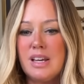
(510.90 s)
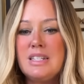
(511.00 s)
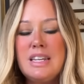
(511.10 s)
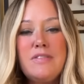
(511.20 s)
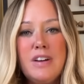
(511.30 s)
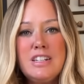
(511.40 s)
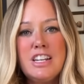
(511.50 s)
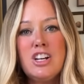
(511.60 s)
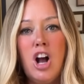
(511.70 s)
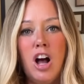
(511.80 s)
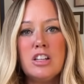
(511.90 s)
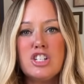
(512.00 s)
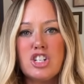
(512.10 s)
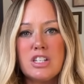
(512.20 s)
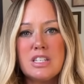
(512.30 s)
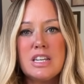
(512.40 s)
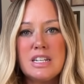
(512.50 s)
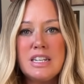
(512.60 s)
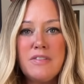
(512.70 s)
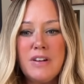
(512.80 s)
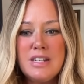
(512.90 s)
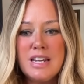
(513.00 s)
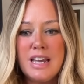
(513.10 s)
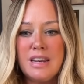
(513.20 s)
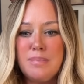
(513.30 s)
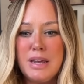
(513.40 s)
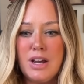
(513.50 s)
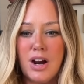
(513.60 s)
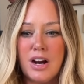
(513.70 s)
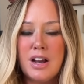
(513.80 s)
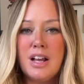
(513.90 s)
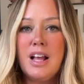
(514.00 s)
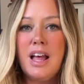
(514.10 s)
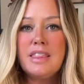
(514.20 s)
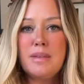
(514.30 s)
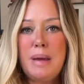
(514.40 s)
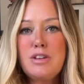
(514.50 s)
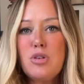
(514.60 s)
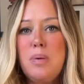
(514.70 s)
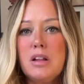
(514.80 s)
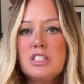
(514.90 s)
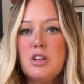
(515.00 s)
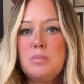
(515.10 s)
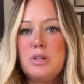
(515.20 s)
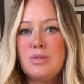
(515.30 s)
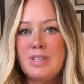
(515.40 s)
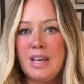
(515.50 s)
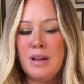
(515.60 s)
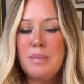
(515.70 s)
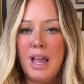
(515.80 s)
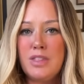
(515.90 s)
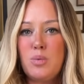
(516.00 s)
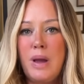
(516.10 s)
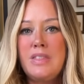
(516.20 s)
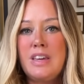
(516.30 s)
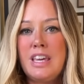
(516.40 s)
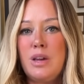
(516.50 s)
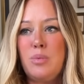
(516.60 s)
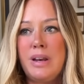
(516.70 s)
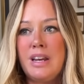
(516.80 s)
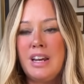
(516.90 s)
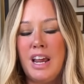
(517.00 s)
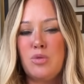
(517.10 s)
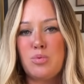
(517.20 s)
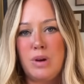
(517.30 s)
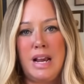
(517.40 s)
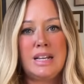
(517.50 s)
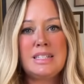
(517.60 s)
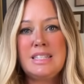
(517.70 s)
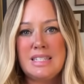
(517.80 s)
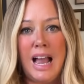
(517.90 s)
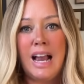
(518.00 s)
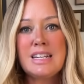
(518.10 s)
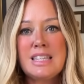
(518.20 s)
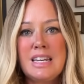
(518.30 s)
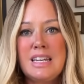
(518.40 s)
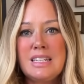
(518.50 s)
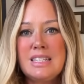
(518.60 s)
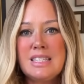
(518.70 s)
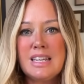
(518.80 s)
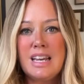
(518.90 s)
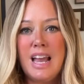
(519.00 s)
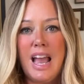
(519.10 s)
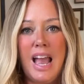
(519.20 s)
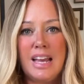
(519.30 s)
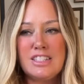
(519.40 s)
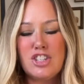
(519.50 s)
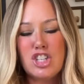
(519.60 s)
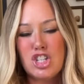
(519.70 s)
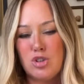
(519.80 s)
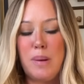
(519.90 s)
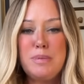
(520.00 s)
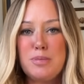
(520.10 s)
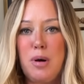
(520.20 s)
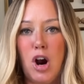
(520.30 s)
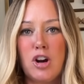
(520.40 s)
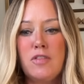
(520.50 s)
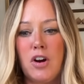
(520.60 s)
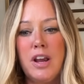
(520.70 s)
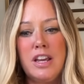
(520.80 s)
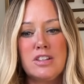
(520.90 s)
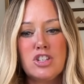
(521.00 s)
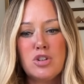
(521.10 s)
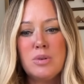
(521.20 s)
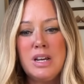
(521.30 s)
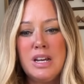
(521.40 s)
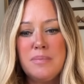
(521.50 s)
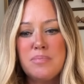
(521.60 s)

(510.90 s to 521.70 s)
Defunding colleges, defunding NPR, the Metropolitan Museum, and the way that he went in and ransacked things and stripped part of our history,